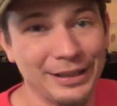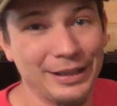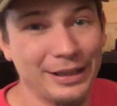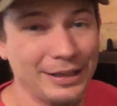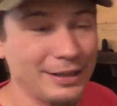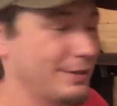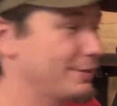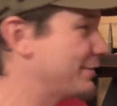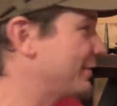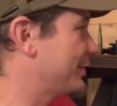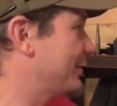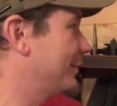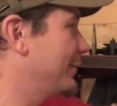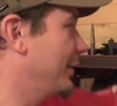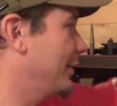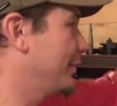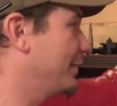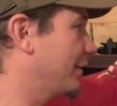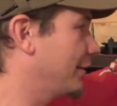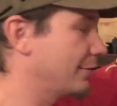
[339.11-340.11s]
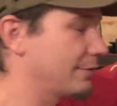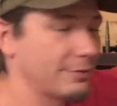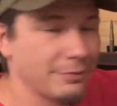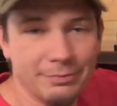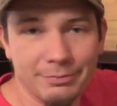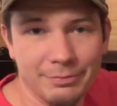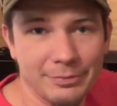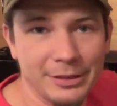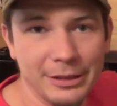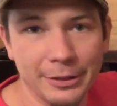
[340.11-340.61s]
I, just I, I,
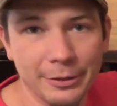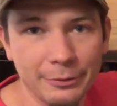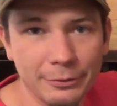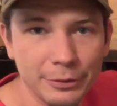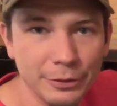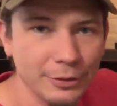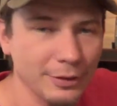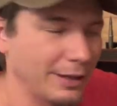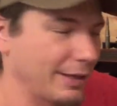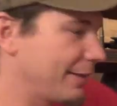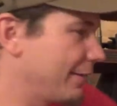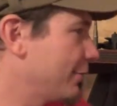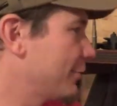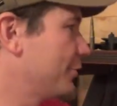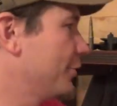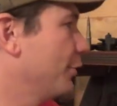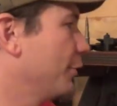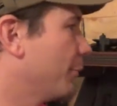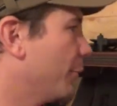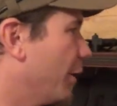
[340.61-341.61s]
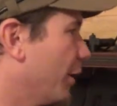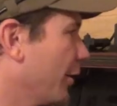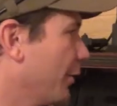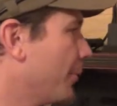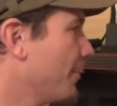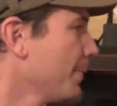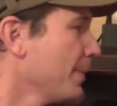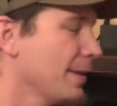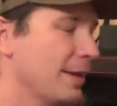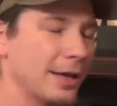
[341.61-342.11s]
you know do it like there's no
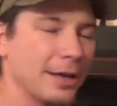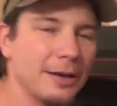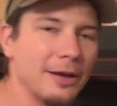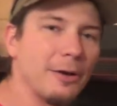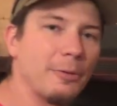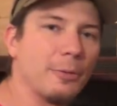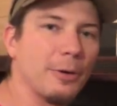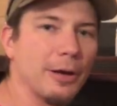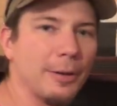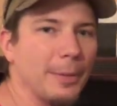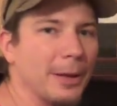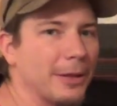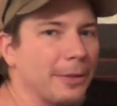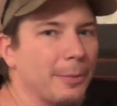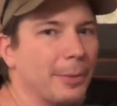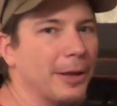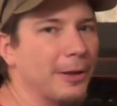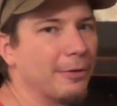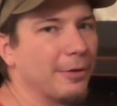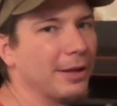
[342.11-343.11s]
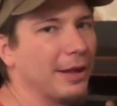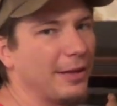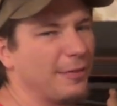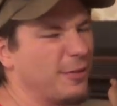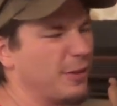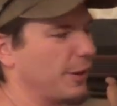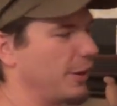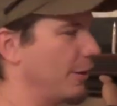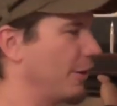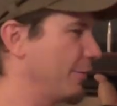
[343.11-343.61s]
tomorrow and not worry about the battery
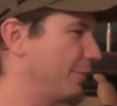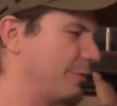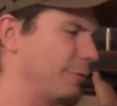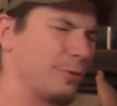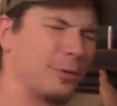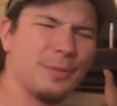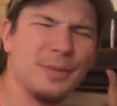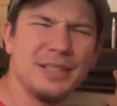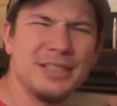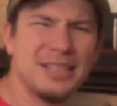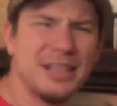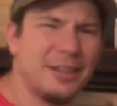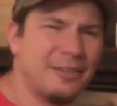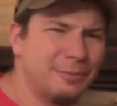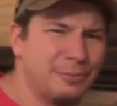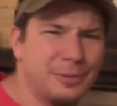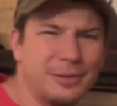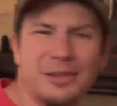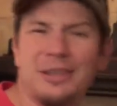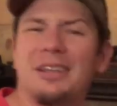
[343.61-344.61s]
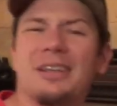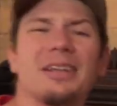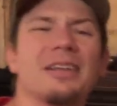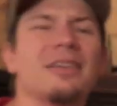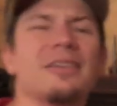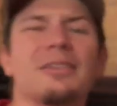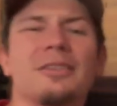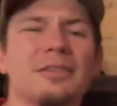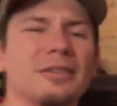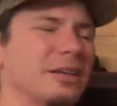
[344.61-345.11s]
life at all. If you want to be safe, put it
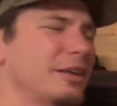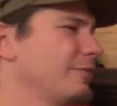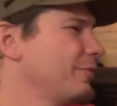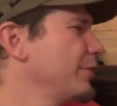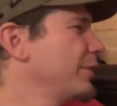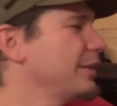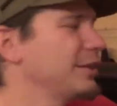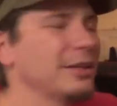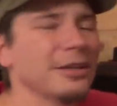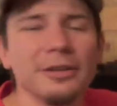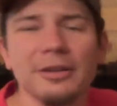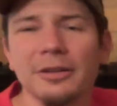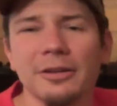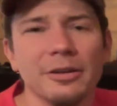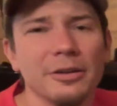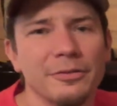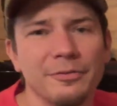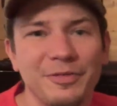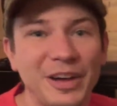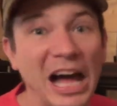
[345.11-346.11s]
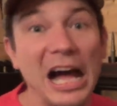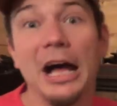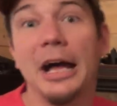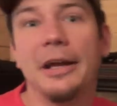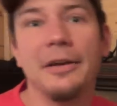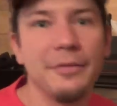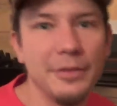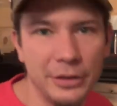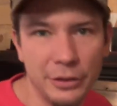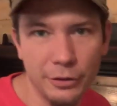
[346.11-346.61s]
in every year or
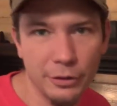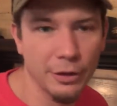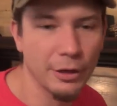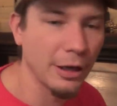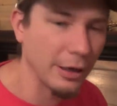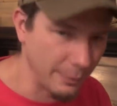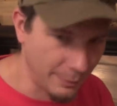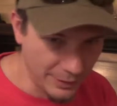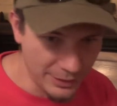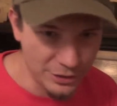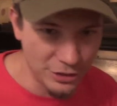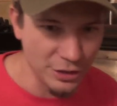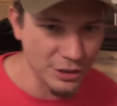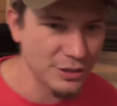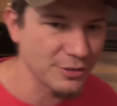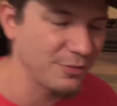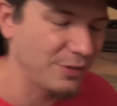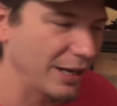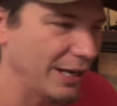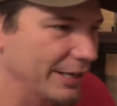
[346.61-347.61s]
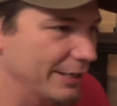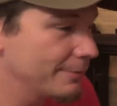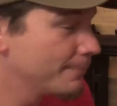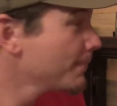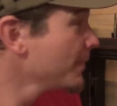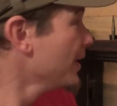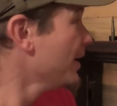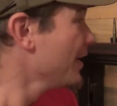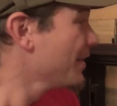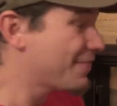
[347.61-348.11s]
five, and you're going to be just fine.
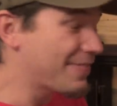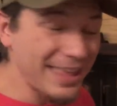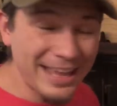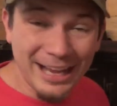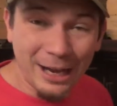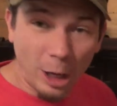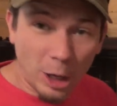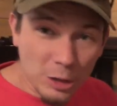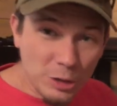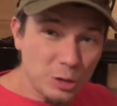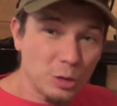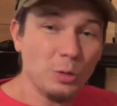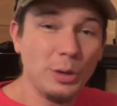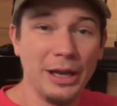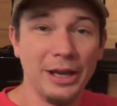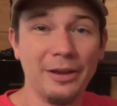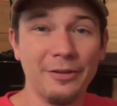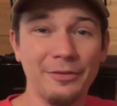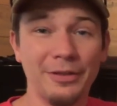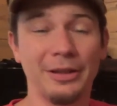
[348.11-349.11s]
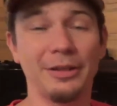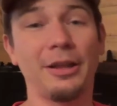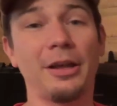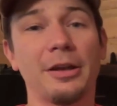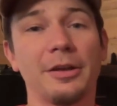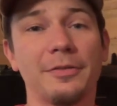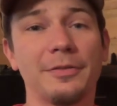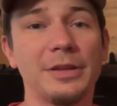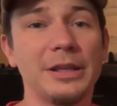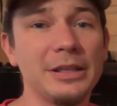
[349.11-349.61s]
They also have a
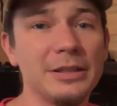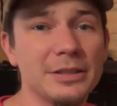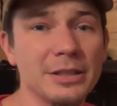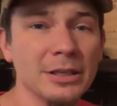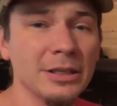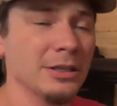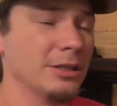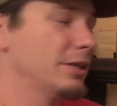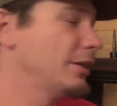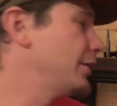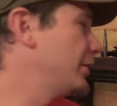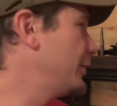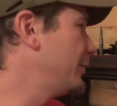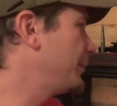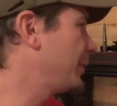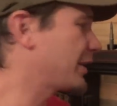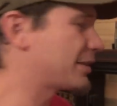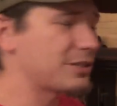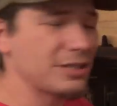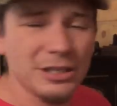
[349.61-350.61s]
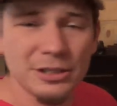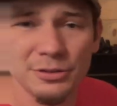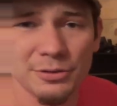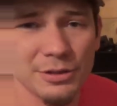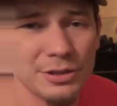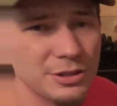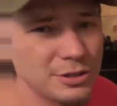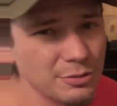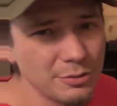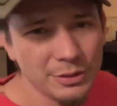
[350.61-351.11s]
lot of neat um,
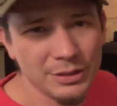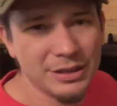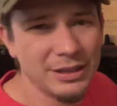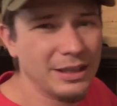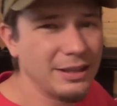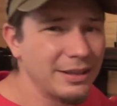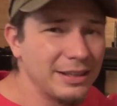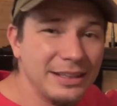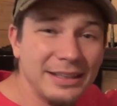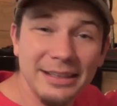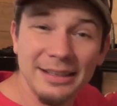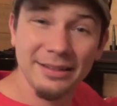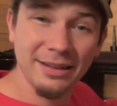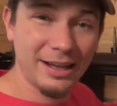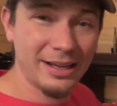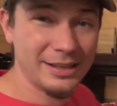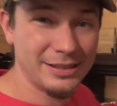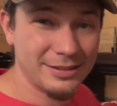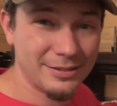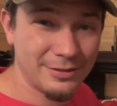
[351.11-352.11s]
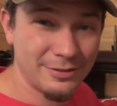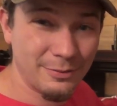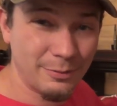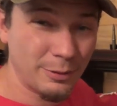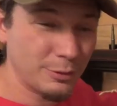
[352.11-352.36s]
accessories. You want the LED lights,